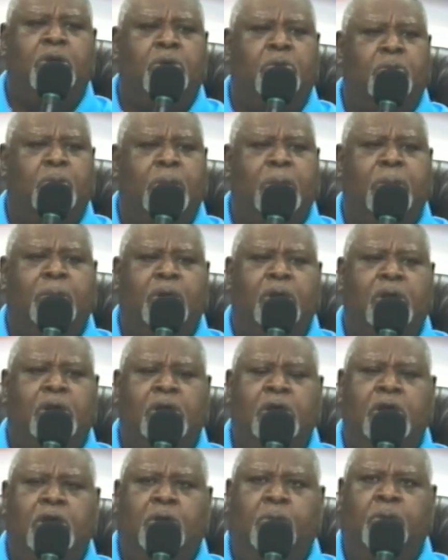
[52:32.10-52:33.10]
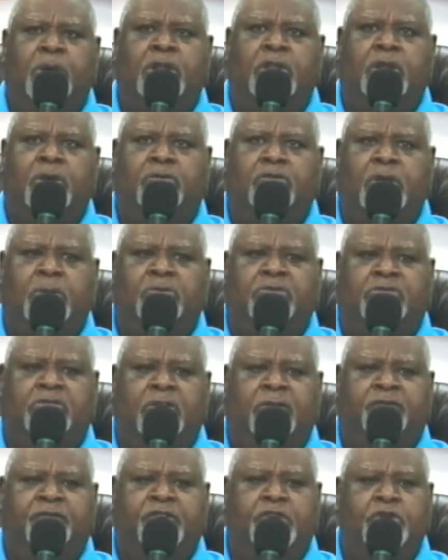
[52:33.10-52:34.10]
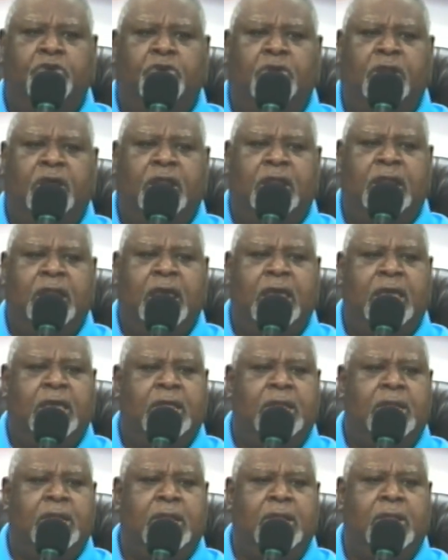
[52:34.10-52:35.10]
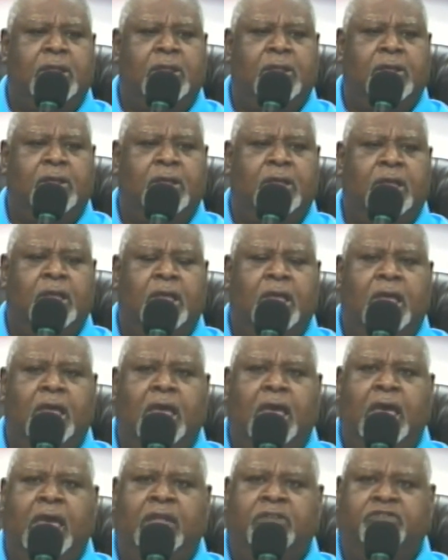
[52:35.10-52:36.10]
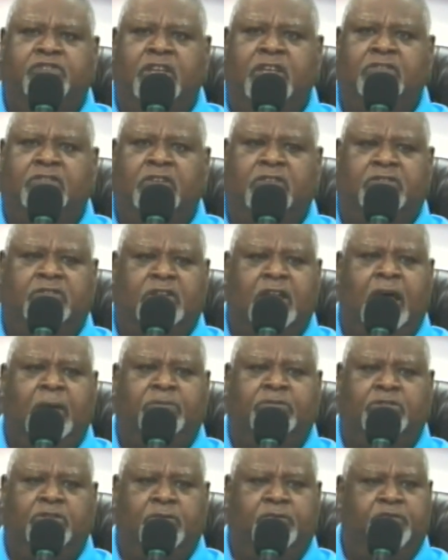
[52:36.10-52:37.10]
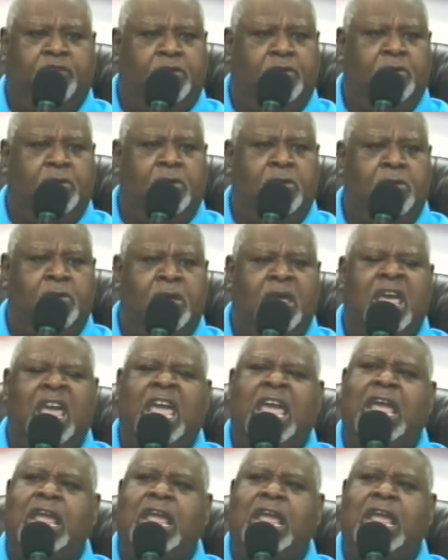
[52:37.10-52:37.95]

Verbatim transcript: remember when the, there was the funeral at Nain, and Jesus stops the funeral. He